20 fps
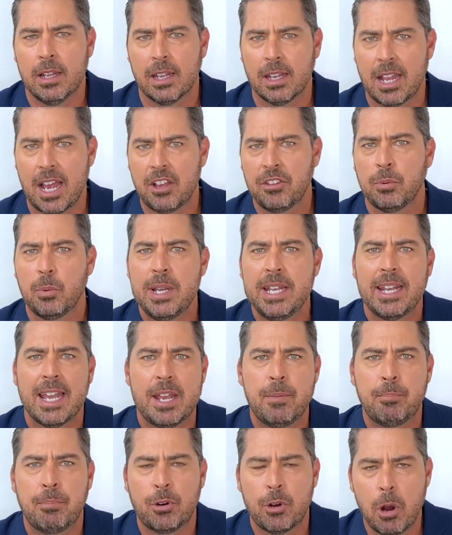Last week, a
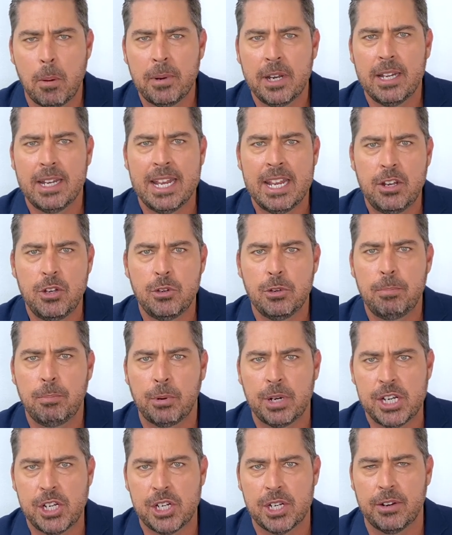prominent Hindu
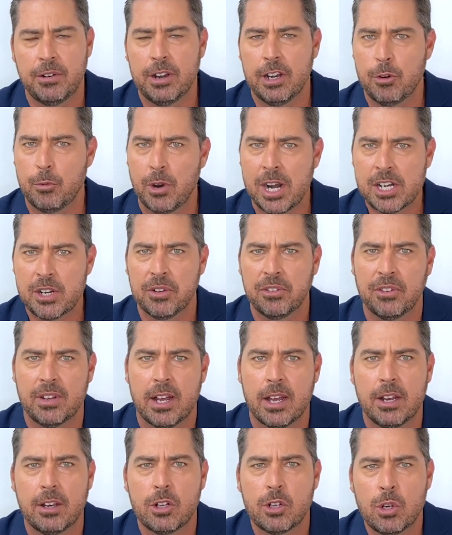preacher in
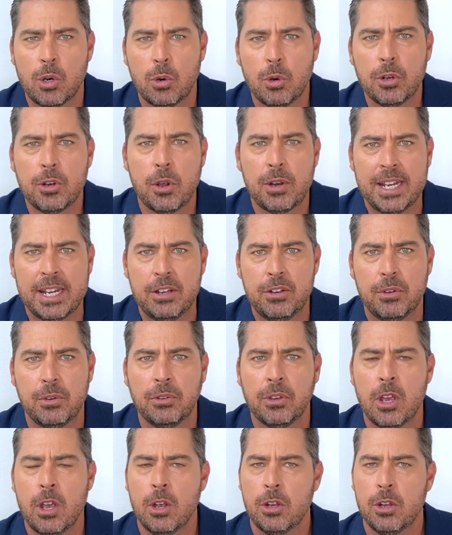Rajasthan called on Hindus